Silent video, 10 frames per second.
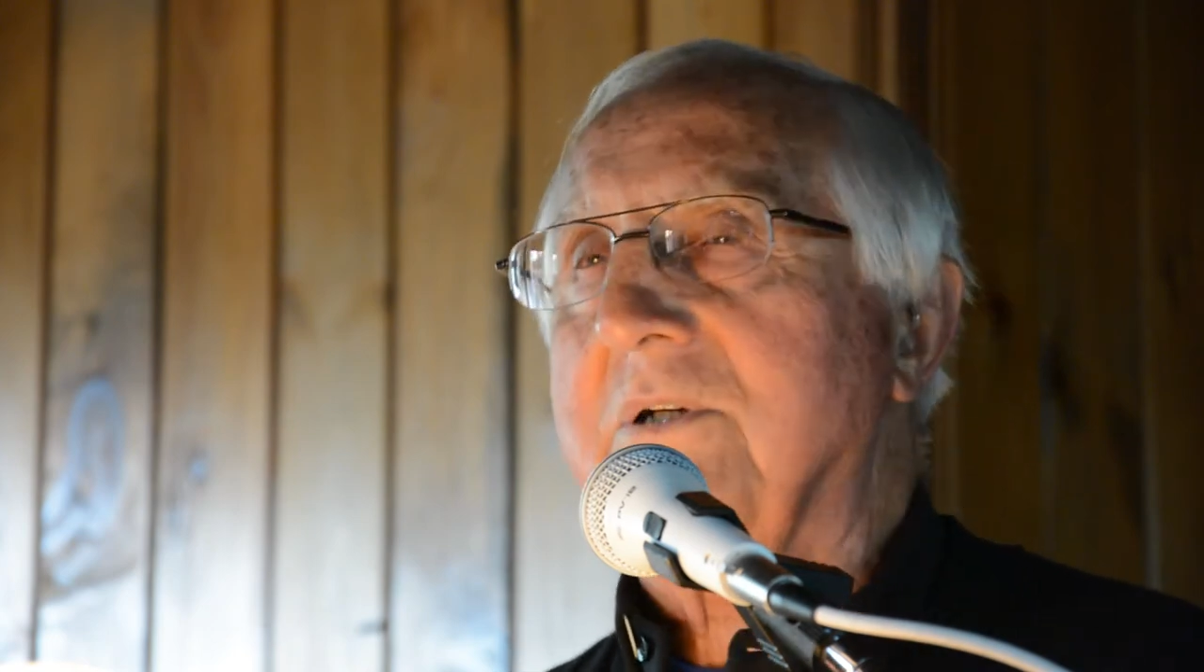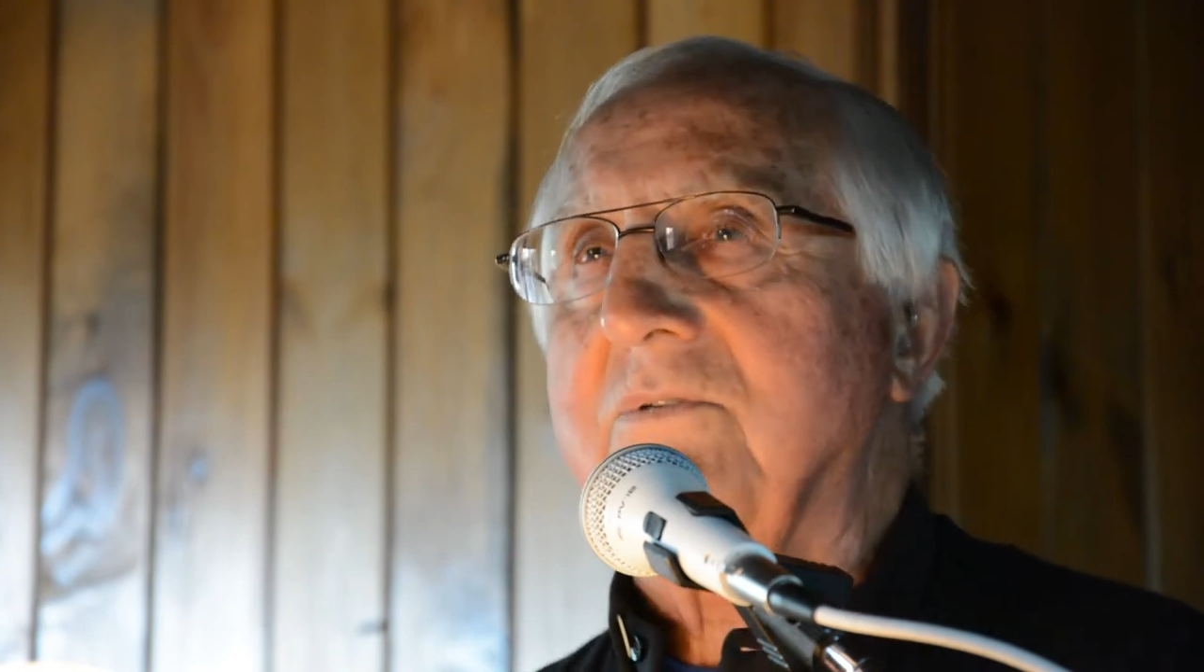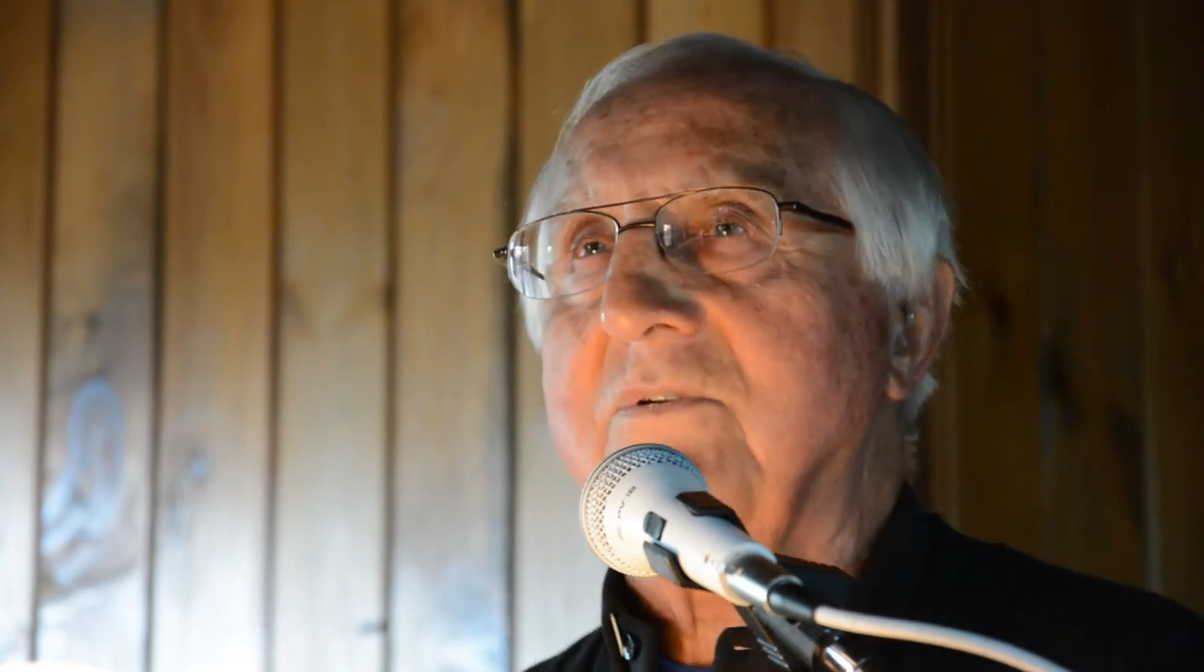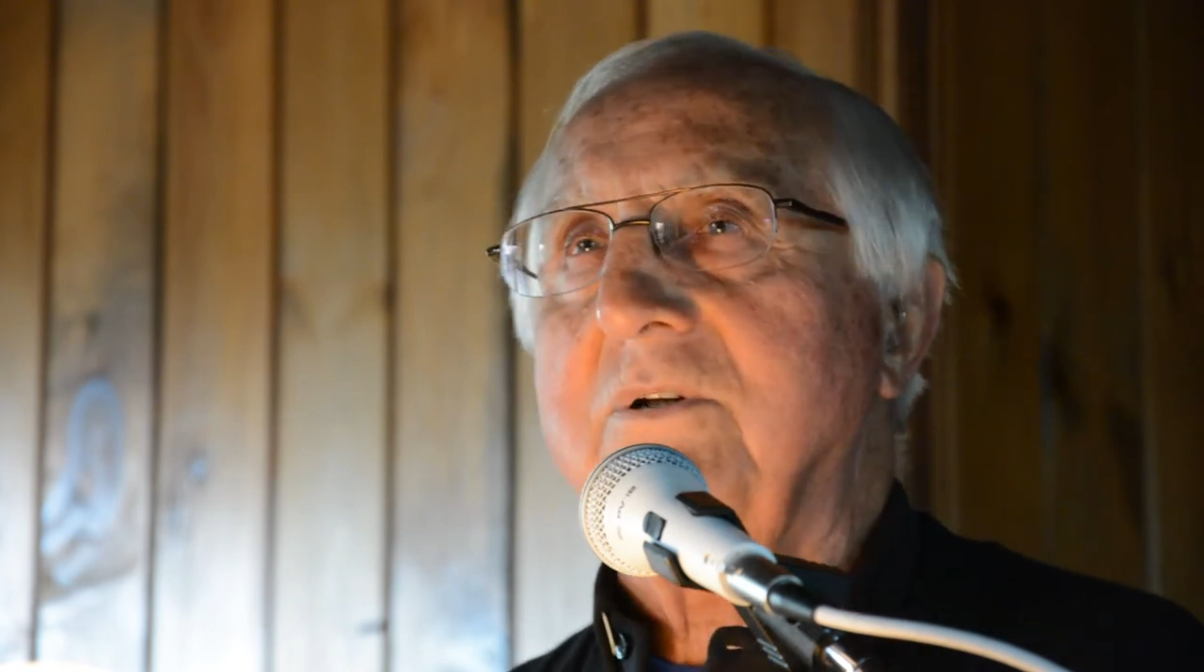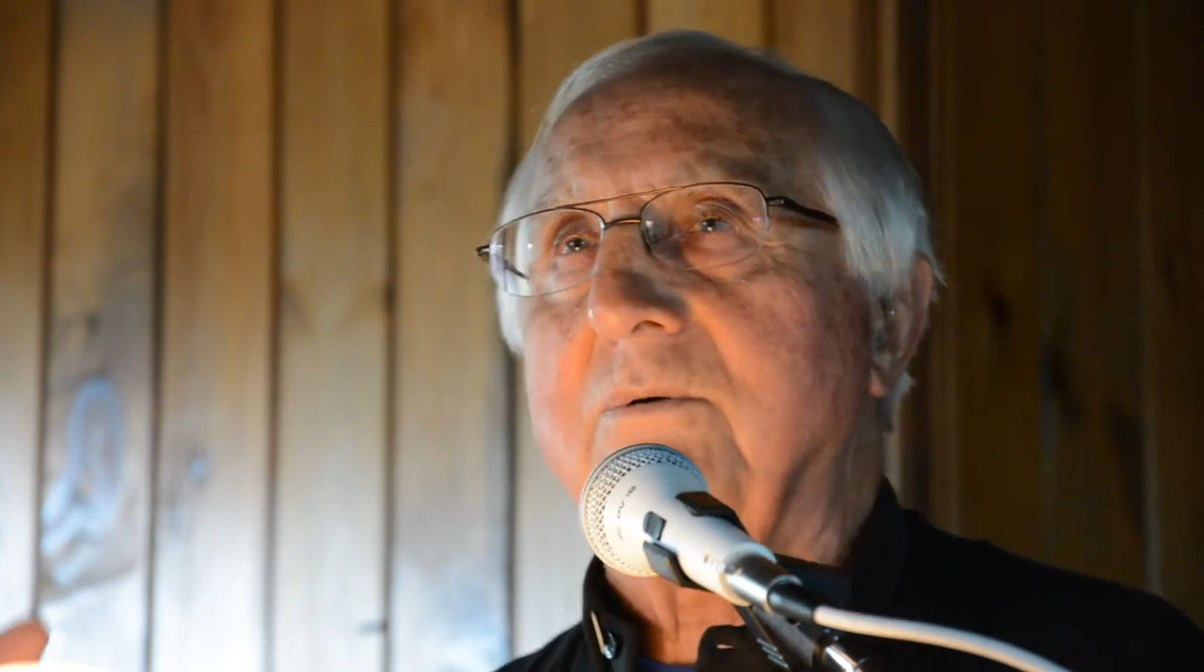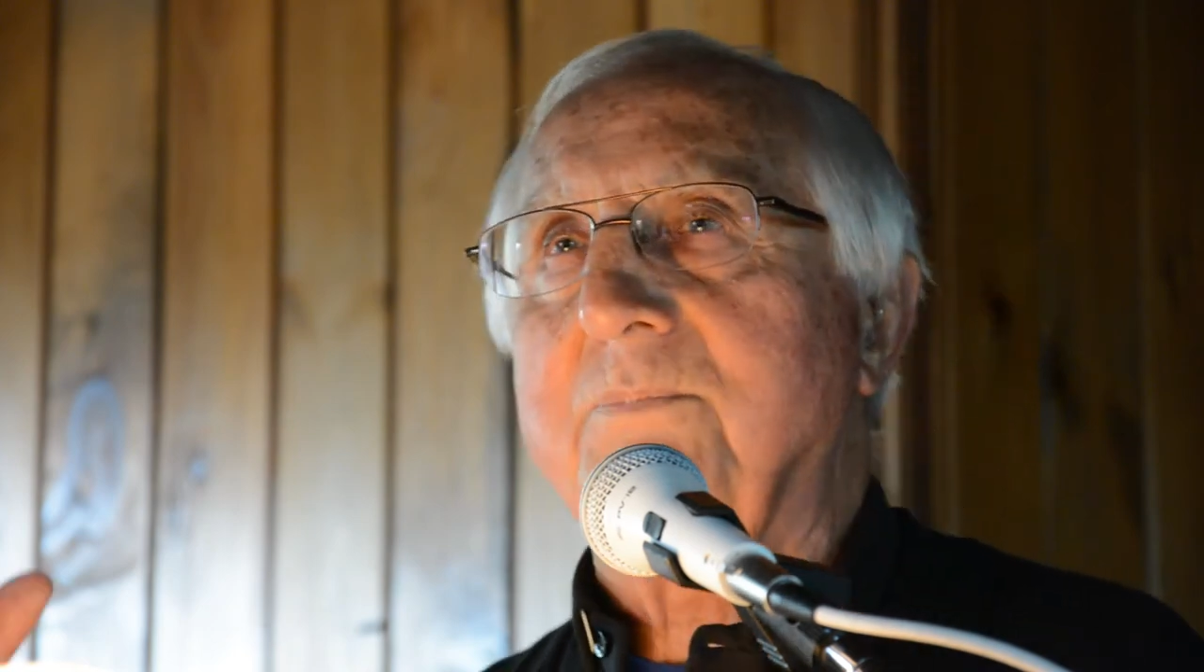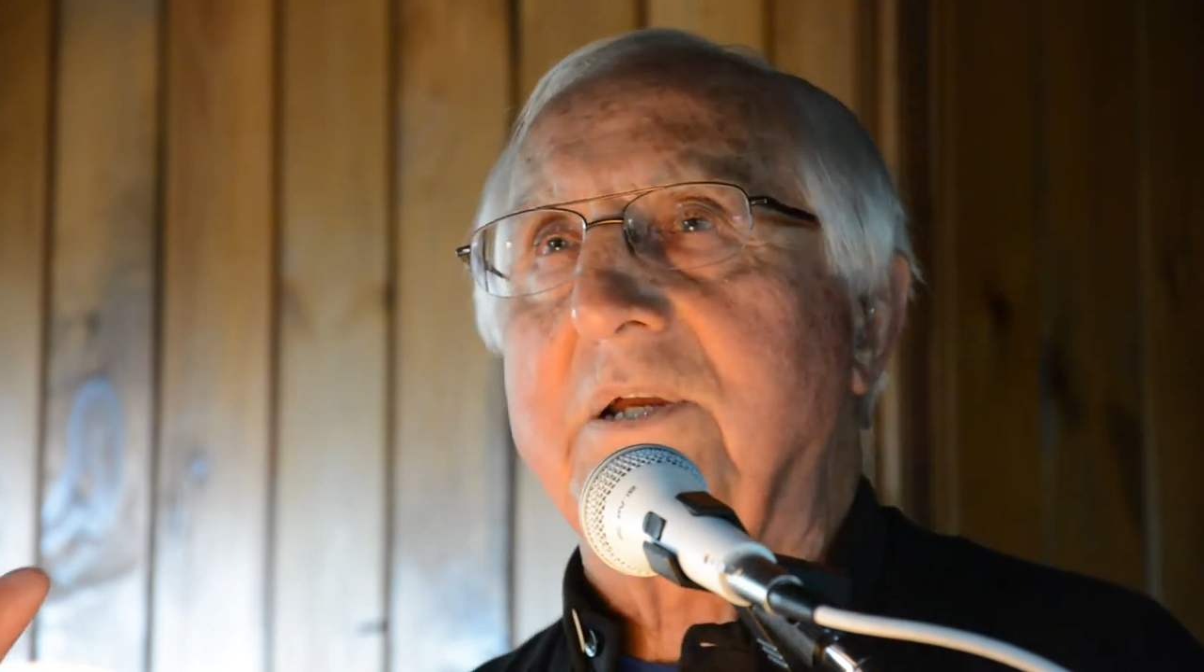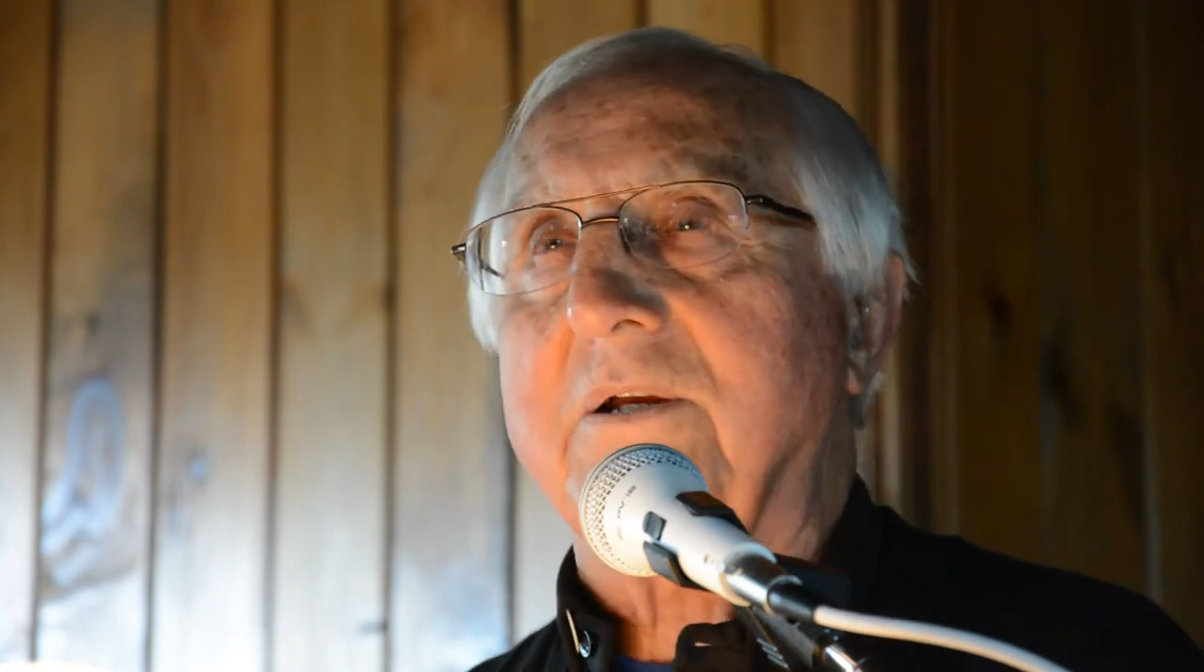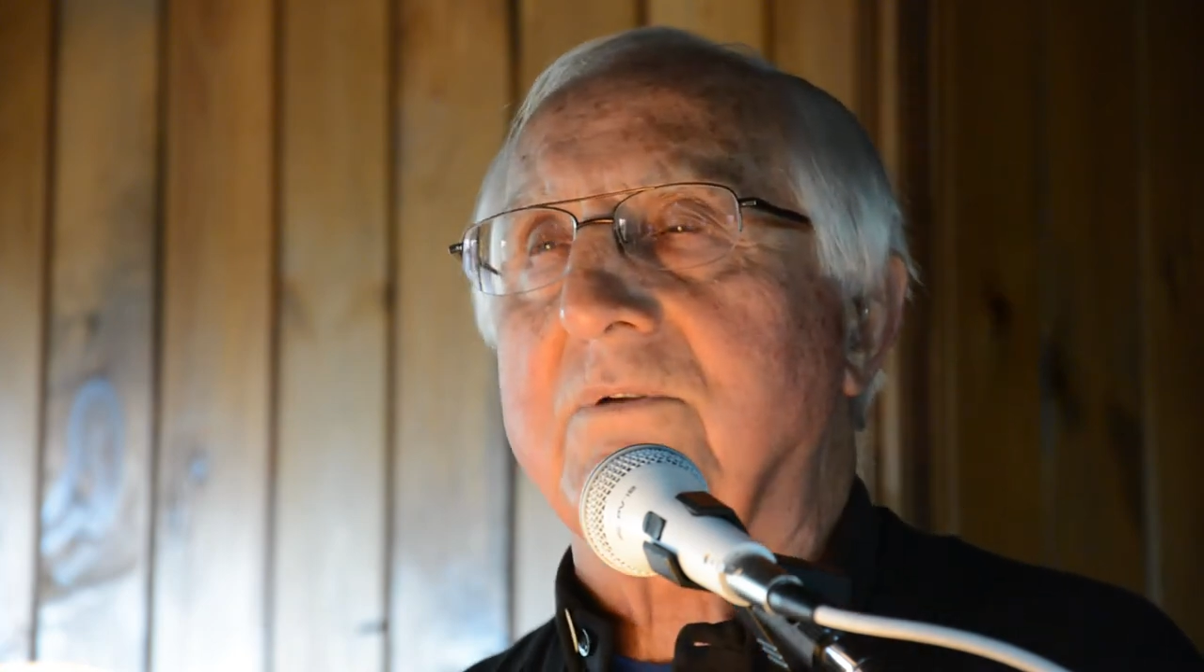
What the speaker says: Castile being